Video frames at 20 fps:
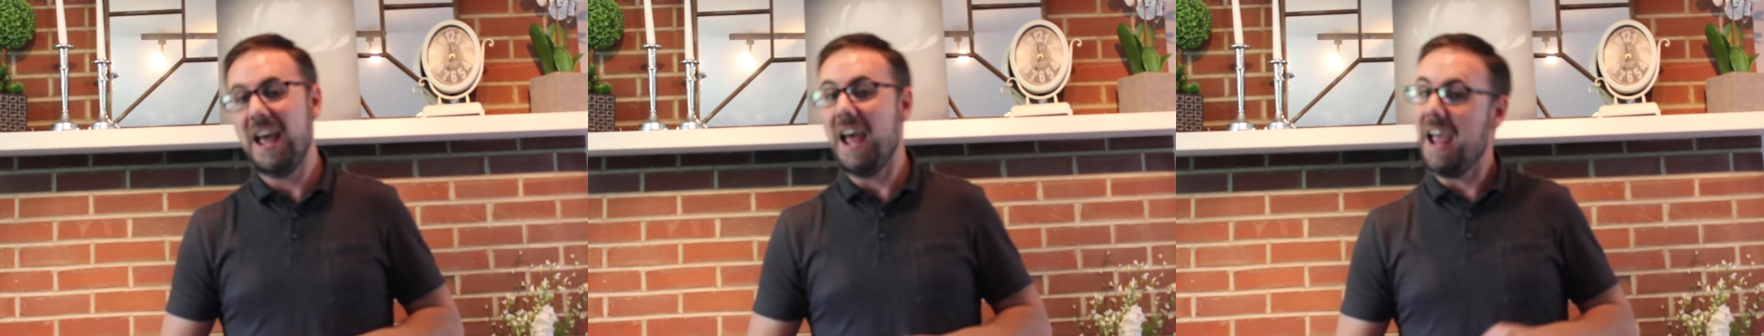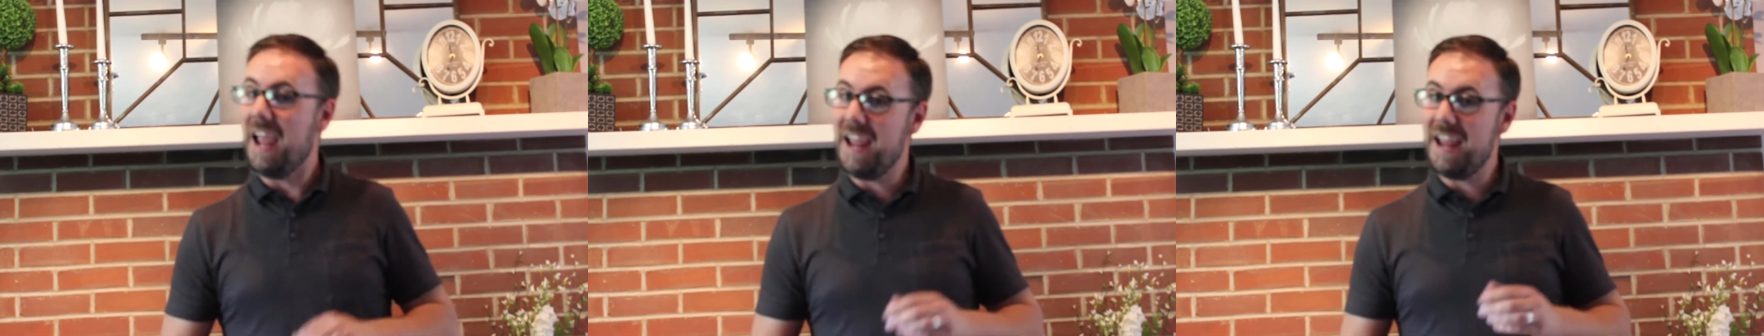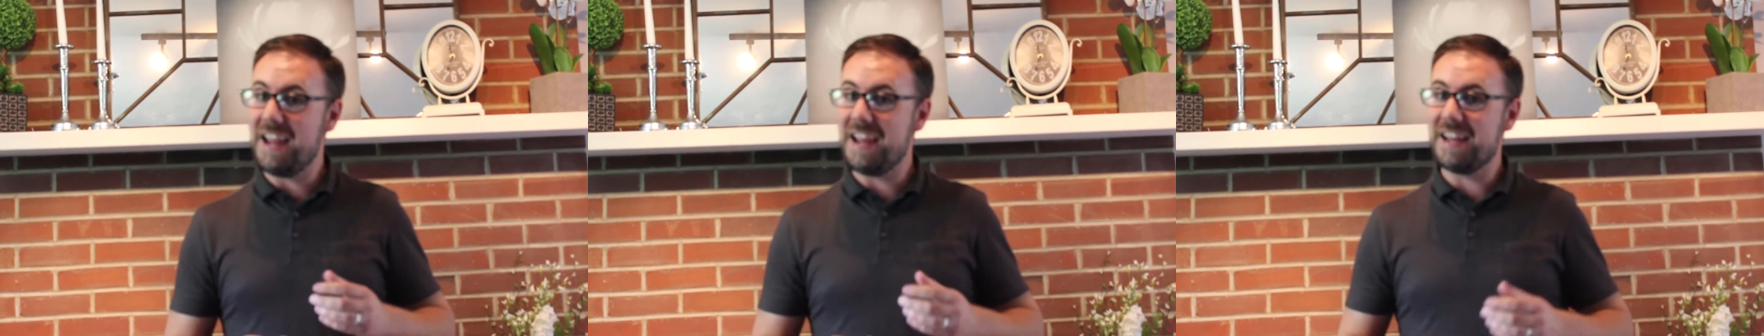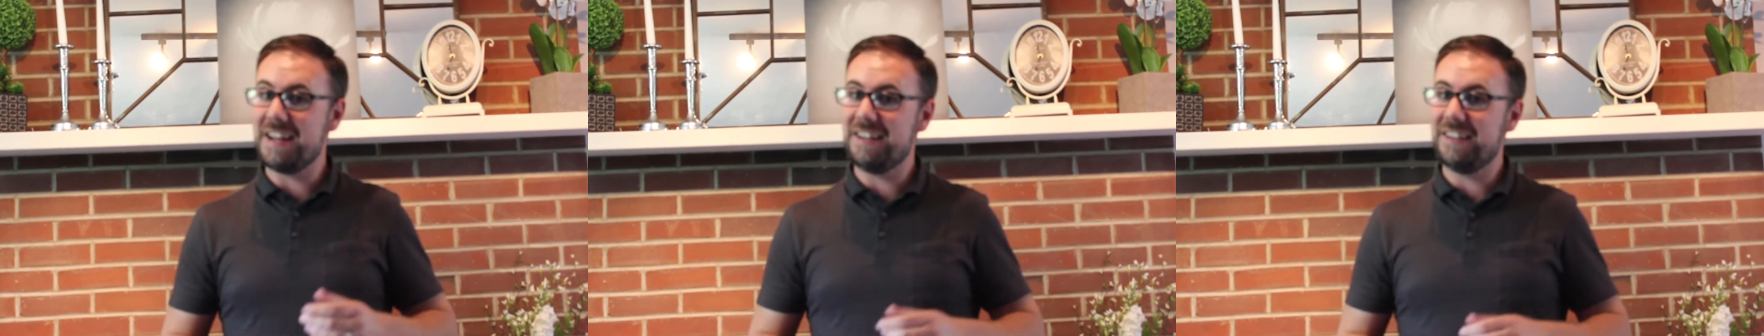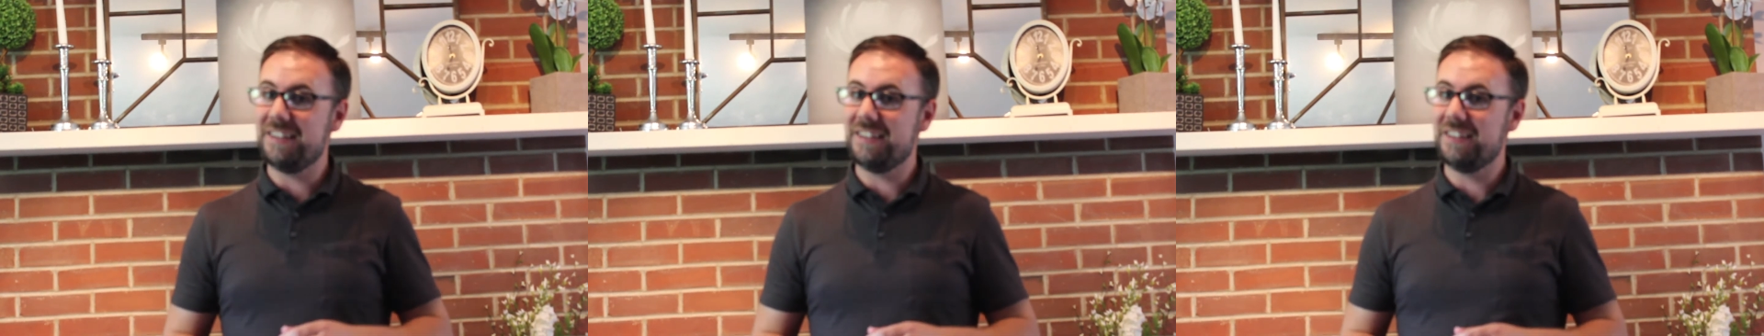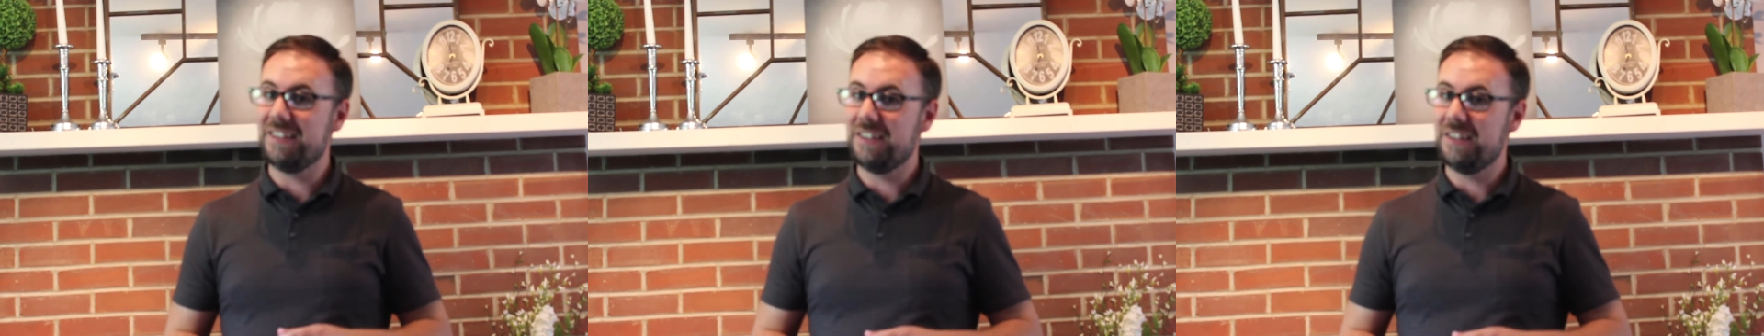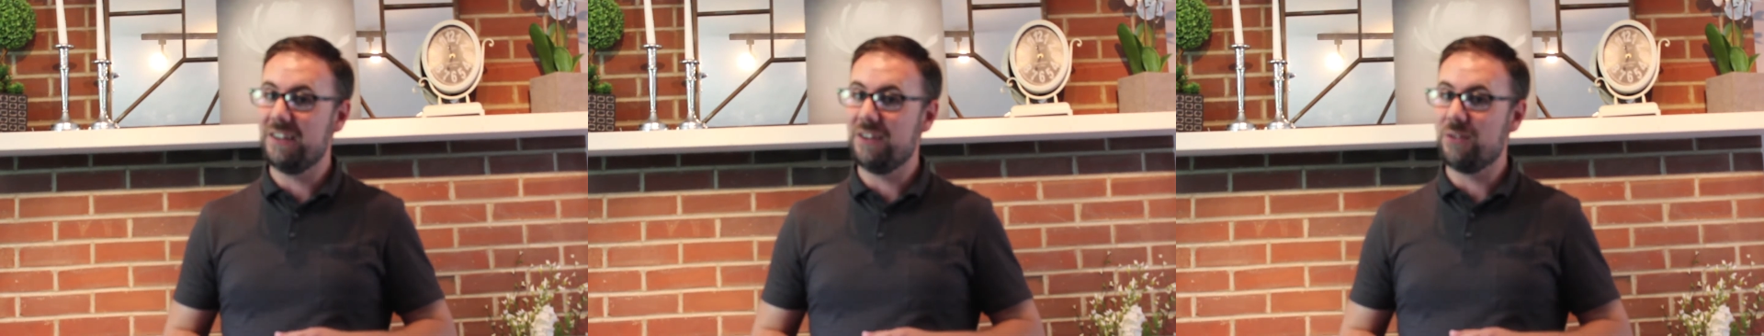and
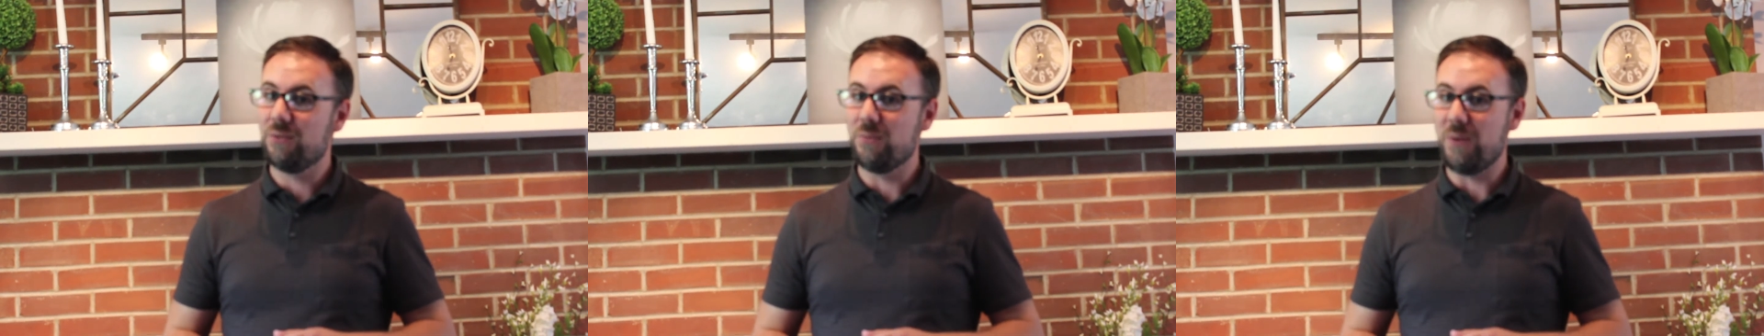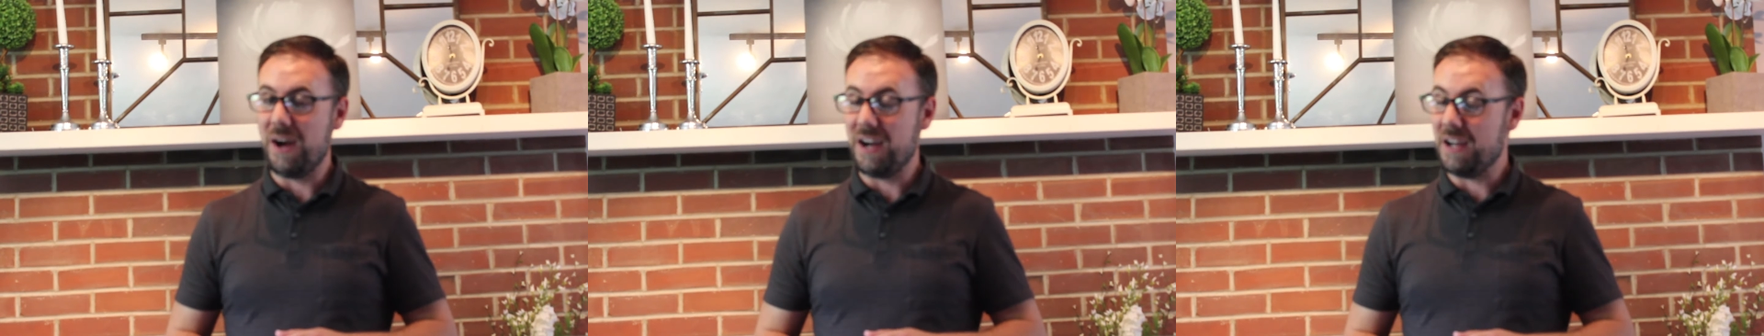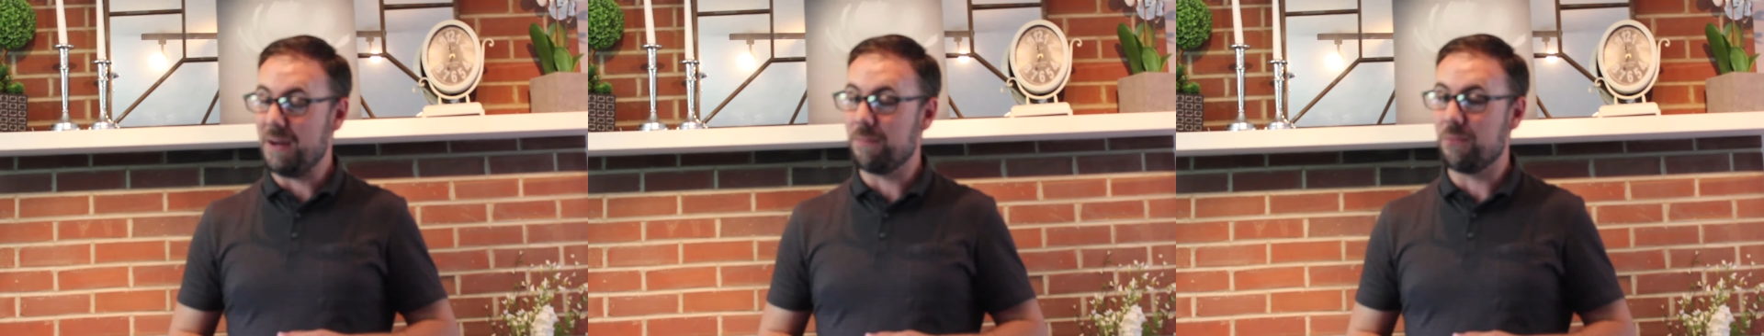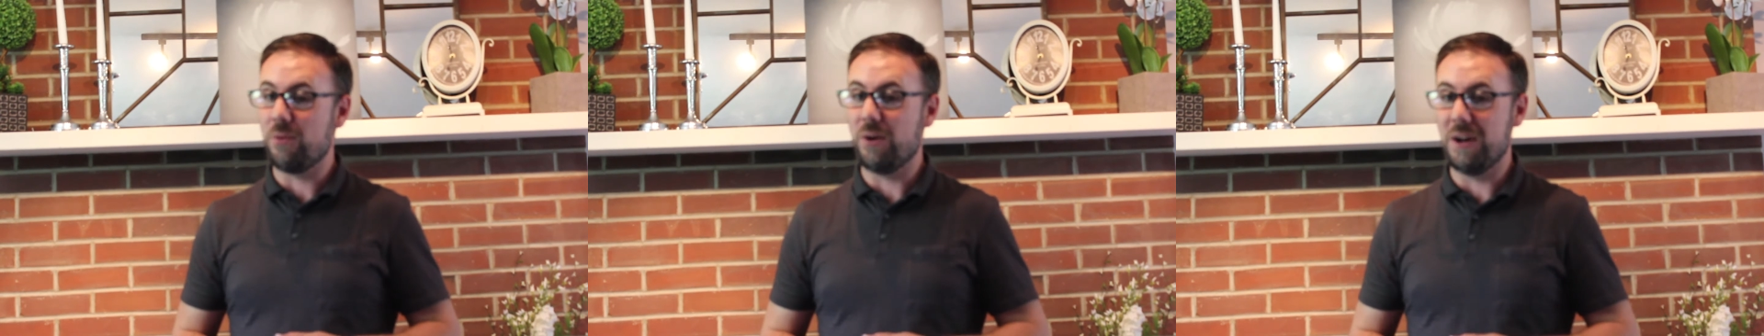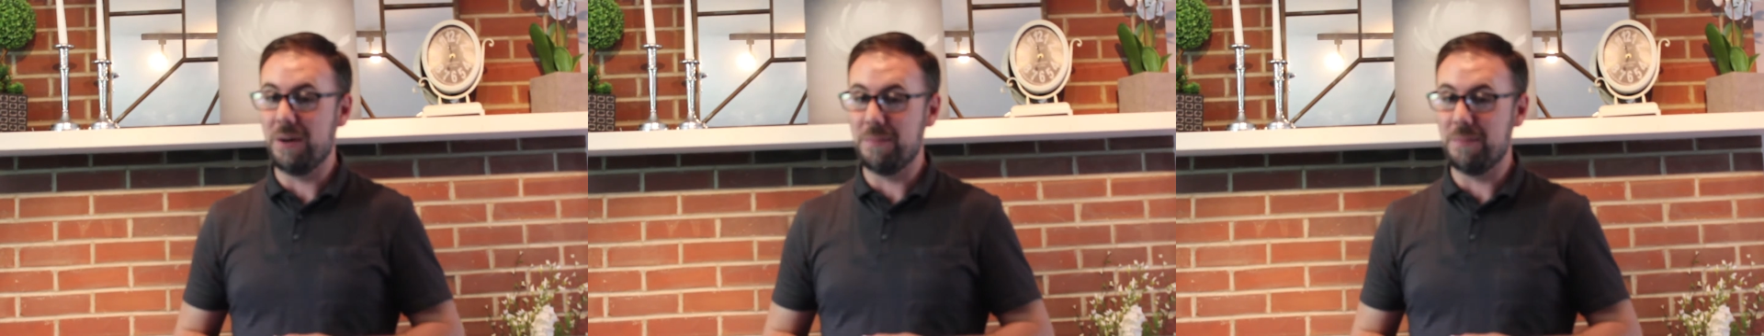rack up quite